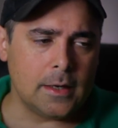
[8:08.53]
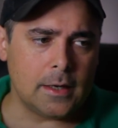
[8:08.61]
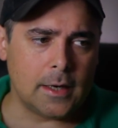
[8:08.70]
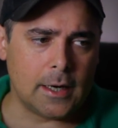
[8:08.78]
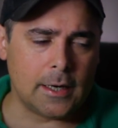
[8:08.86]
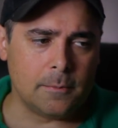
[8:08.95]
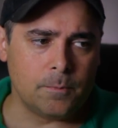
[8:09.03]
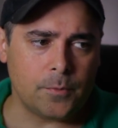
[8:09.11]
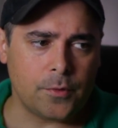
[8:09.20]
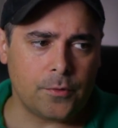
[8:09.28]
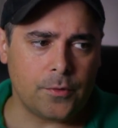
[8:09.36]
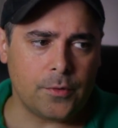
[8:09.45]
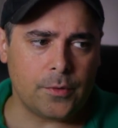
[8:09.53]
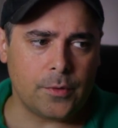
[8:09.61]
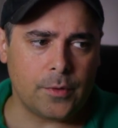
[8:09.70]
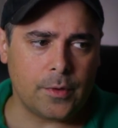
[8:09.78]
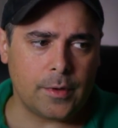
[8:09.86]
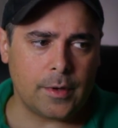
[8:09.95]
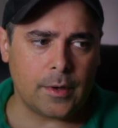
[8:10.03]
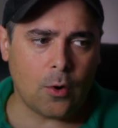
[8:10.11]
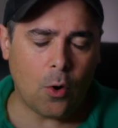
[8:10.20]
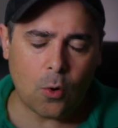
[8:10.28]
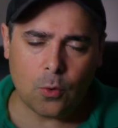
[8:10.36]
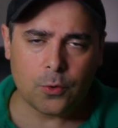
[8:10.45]
Um,
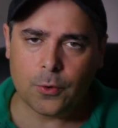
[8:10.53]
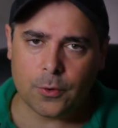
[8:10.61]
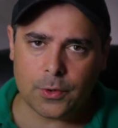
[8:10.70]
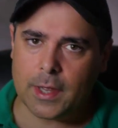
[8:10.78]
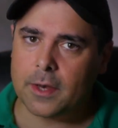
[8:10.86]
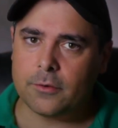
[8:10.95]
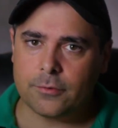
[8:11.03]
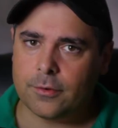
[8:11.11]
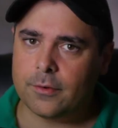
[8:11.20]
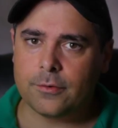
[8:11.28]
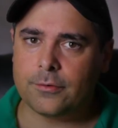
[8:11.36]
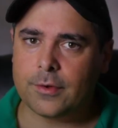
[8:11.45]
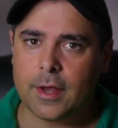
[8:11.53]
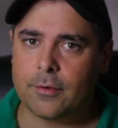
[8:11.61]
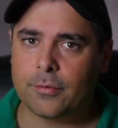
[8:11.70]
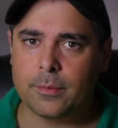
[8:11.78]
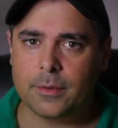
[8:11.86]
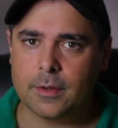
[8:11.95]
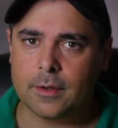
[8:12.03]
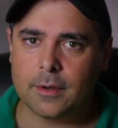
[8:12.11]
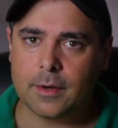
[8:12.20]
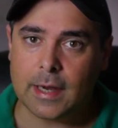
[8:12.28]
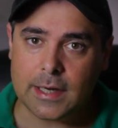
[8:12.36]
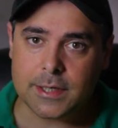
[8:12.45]
older lenses, say from
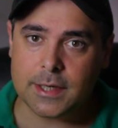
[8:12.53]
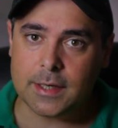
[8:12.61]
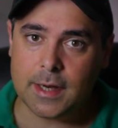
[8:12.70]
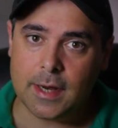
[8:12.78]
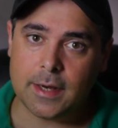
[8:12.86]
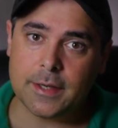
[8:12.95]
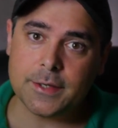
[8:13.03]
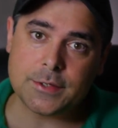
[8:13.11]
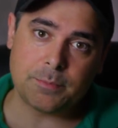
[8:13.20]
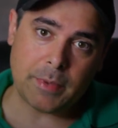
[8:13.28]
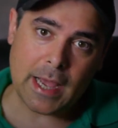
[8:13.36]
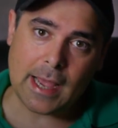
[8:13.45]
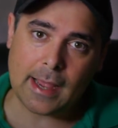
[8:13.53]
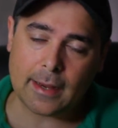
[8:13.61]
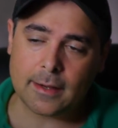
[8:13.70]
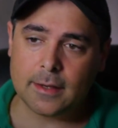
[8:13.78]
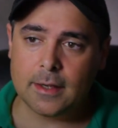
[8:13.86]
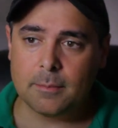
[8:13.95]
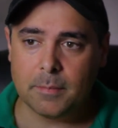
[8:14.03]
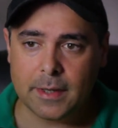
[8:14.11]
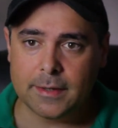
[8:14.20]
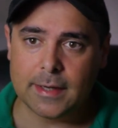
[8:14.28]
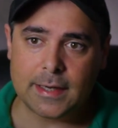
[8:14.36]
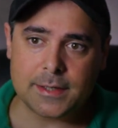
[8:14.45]
the 1980s back,
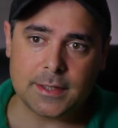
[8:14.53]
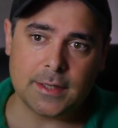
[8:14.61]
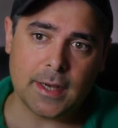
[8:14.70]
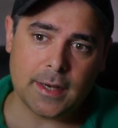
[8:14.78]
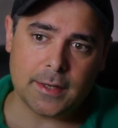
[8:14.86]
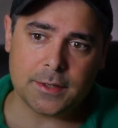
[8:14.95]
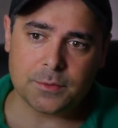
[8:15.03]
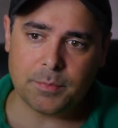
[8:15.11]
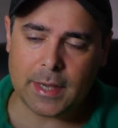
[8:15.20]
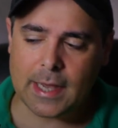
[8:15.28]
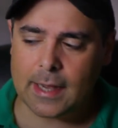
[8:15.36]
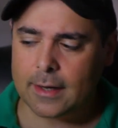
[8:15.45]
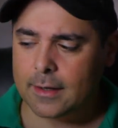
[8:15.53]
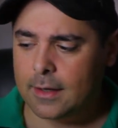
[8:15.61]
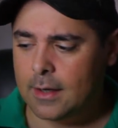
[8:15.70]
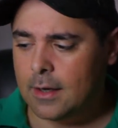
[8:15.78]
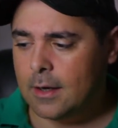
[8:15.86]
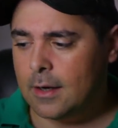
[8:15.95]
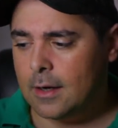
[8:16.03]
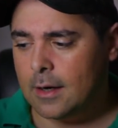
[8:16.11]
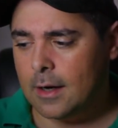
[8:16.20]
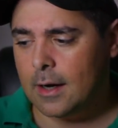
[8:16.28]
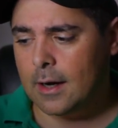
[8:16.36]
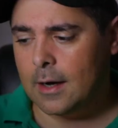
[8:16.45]
mid 1980s back,
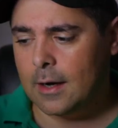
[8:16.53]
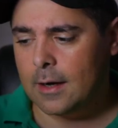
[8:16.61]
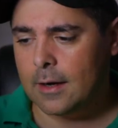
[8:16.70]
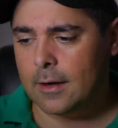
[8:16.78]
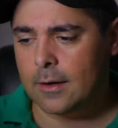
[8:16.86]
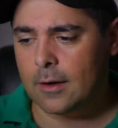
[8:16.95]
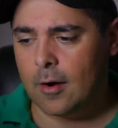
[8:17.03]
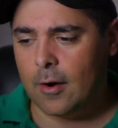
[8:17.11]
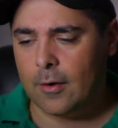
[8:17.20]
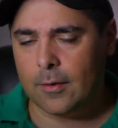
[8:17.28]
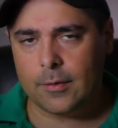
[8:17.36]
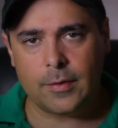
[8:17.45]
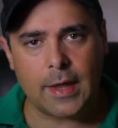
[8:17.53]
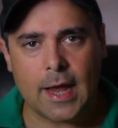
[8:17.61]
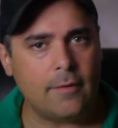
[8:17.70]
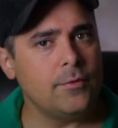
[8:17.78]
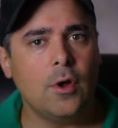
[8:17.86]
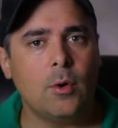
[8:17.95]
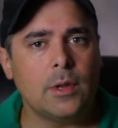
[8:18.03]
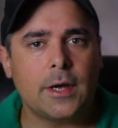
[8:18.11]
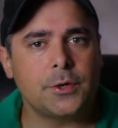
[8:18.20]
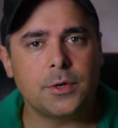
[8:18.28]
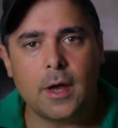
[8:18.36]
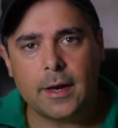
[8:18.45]
uh, aren't they have no
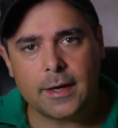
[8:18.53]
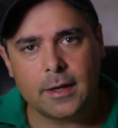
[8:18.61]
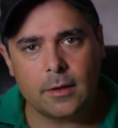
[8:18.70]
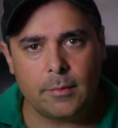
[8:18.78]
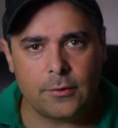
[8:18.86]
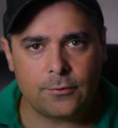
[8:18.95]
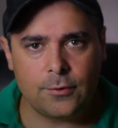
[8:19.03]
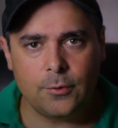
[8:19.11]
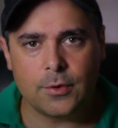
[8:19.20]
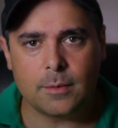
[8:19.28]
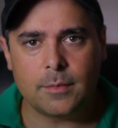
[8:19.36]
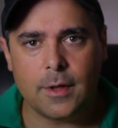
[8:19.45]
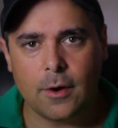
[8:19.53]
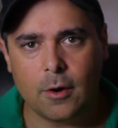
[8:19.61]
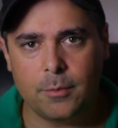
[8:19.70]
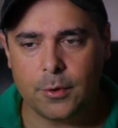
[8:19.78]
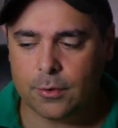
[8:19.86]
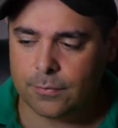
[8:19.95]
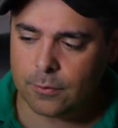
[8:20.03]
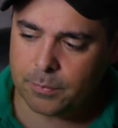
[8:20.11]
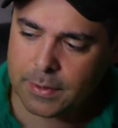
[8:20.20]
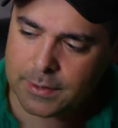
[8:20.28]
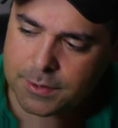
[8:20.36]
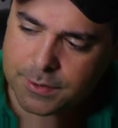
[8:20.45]
electronic elements to them? They are beautiful
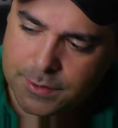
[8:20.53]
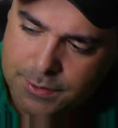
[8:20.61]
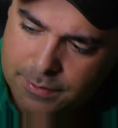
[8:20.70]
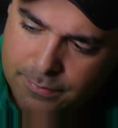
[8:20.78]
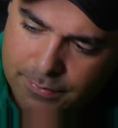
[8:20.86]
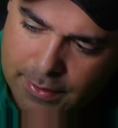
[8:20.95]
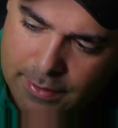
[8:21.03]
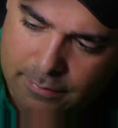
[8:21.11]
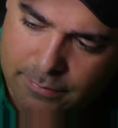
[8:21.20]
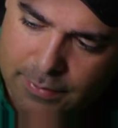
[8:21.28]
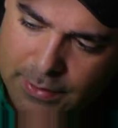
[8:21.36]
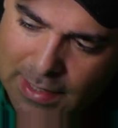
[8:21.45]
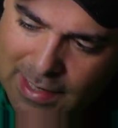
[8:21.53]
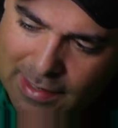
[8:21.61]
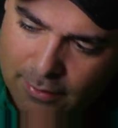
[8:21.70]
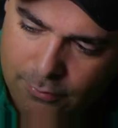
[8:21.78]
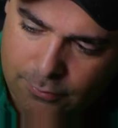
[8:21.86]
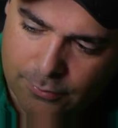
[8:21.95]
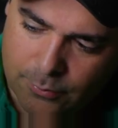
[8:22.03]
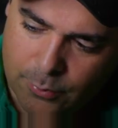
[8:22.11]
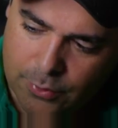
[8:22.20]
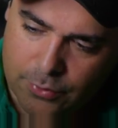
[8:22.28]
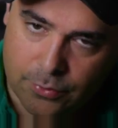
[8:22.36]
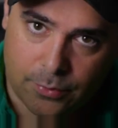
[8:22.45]
pieces of, of glass
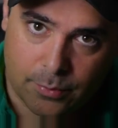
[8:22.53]
with